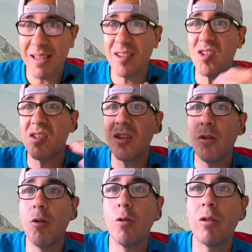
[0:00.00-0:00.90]
It's just an
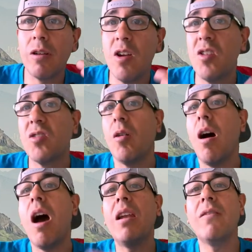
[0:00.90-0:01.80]
order, so
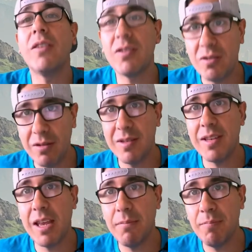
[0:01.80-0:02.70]
all of us do the
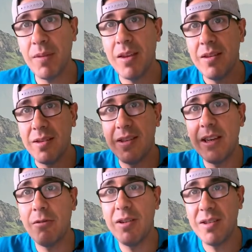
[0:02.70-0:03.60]
same
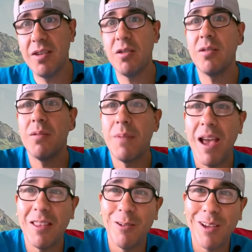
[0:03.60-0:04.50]
sequence in terms of
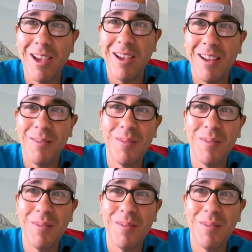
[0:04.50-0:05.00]
math, okay?